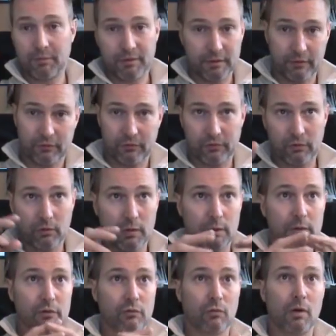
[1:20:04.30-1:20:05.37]
the predictions are
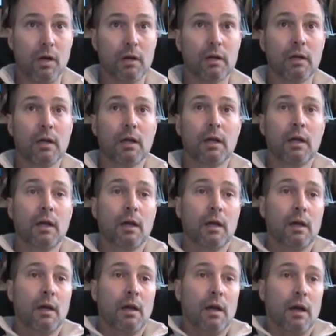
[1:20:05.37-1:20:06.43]
always wrong.
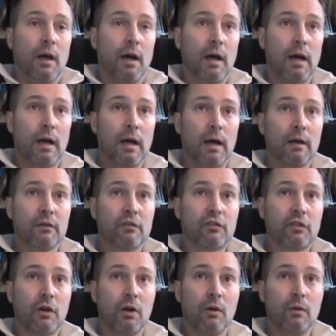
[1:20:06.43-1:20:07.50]

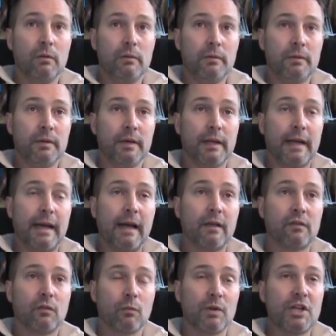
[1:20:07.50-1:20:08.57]
So it
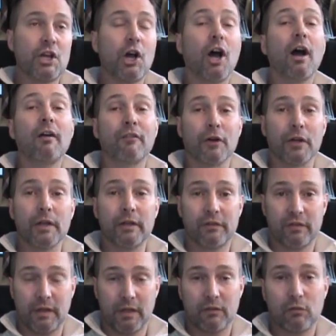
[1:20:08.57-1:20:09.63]
has recovered.
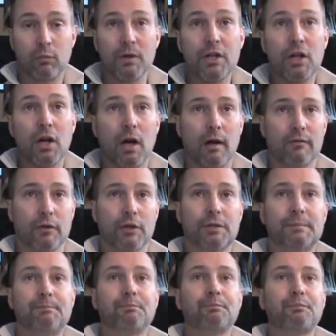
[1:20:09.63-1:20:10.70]
Let's say it's
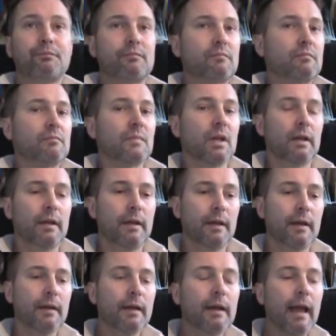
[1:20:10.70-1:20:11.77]
recovered.
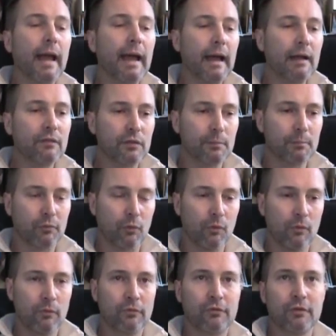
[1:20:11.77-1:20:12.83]
It has
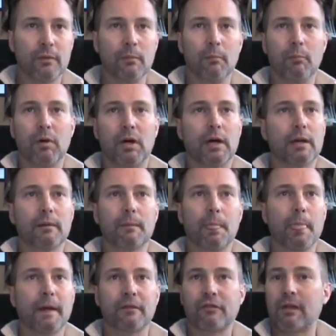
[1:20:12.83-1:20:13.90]
improved, but
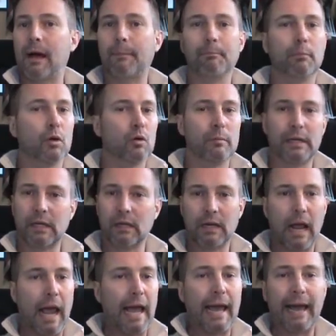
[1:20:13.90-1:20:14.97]
it's not booming
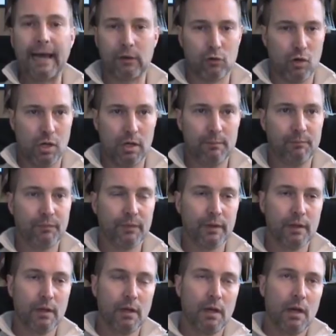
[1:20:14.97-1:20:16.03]
at all.
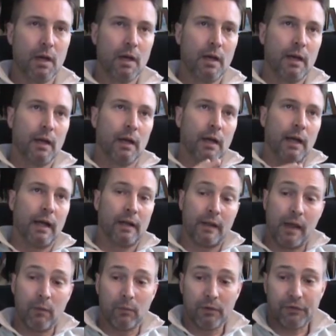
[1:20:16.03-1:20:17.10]
And
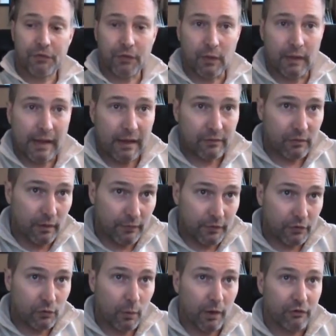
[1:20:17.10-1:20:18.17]
that was the last of
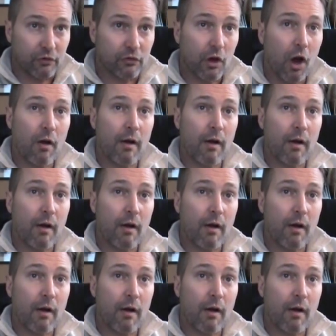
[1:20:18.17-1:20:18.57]
his questions.